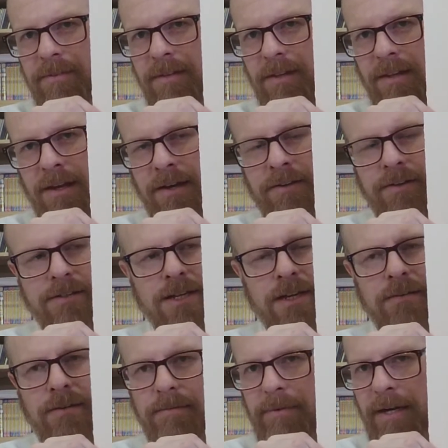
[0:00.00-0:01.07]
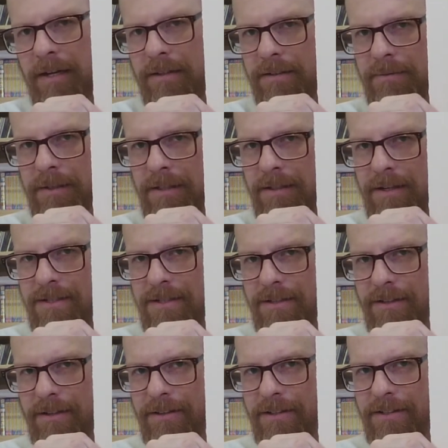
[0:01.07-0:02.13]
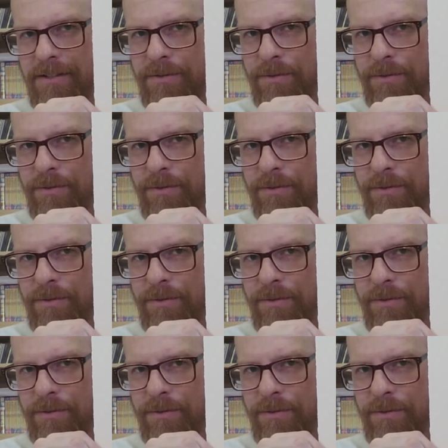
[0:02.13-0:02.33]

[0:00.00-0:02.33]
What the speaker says: Now that's coming back to me that I saw this